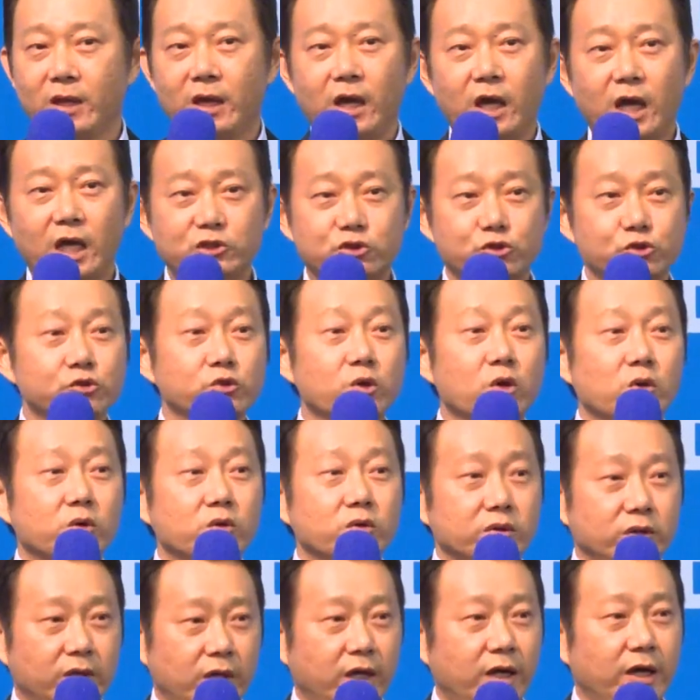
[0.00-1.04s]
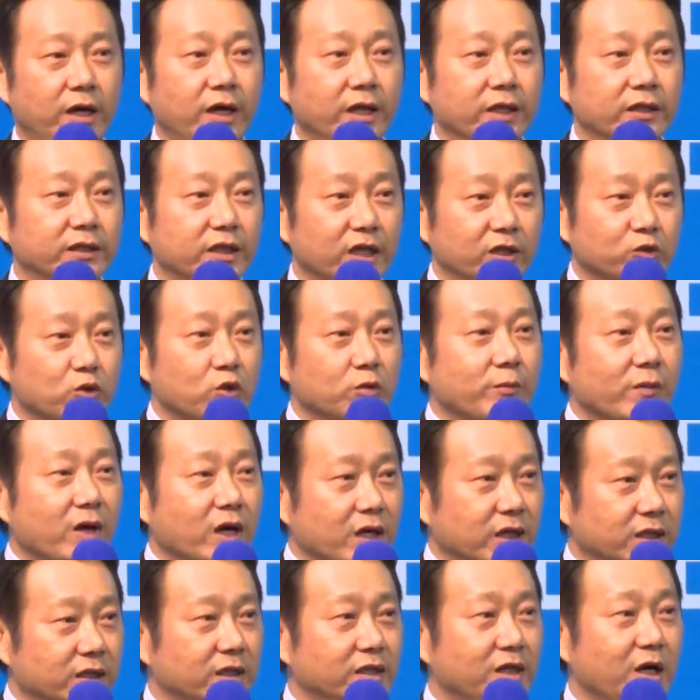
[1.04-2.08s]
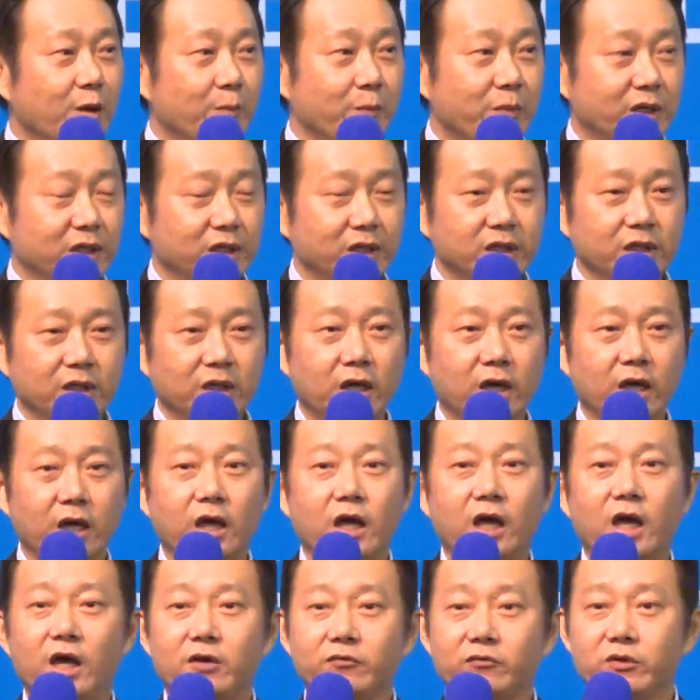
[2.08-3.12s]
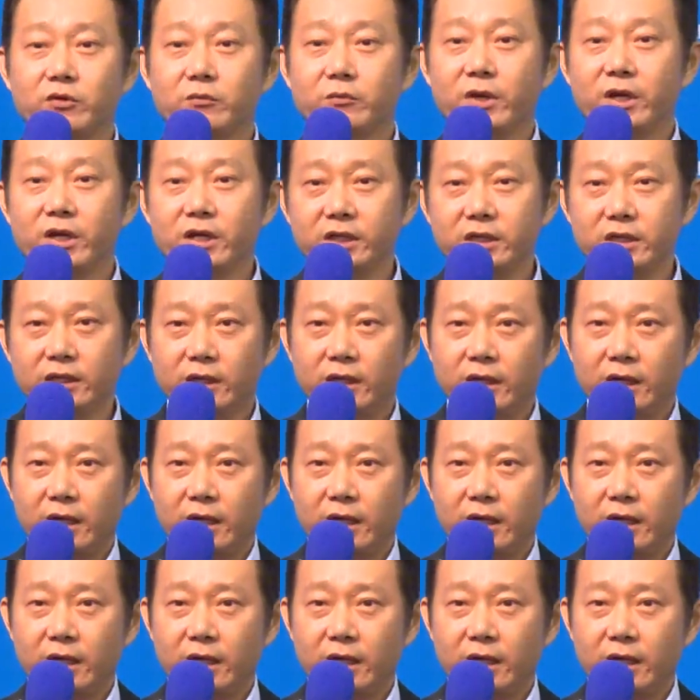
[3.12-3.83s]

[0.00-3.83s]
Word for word: As you know, network marketing company have a very